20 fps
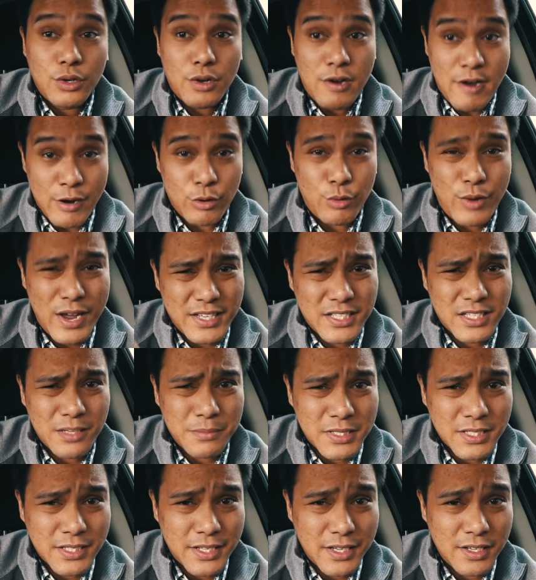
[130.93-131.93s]
all right, who has
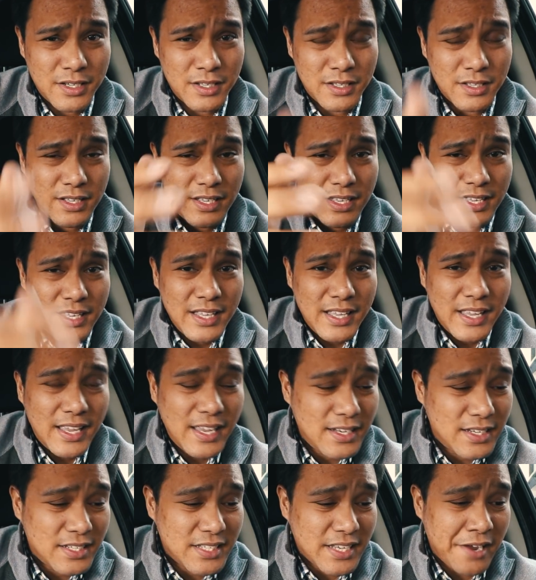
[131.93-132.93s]
some skill
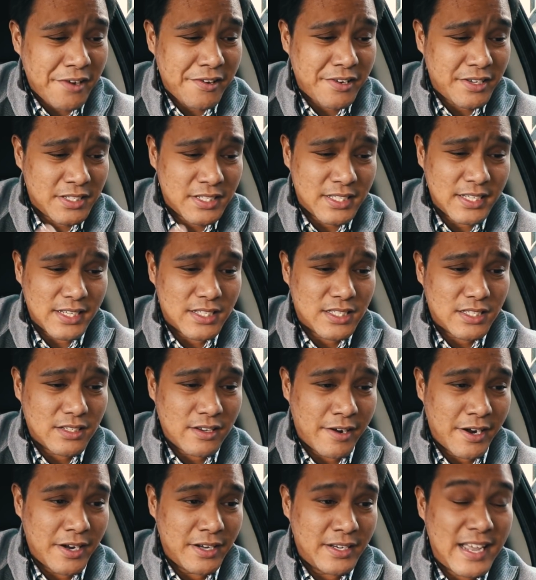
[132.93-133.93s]
in this area is this,
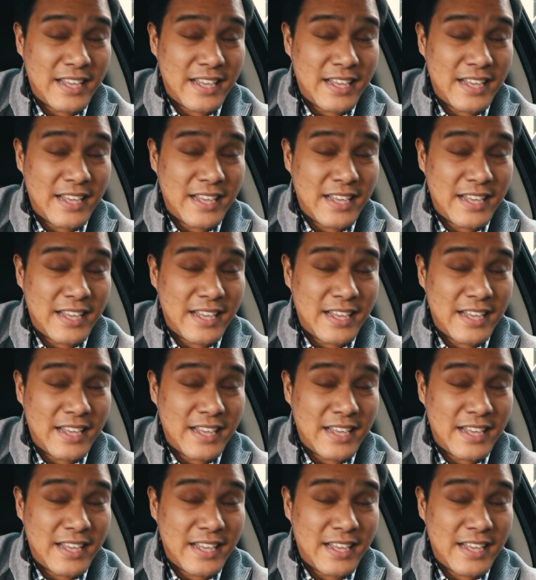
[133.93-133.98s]
all right?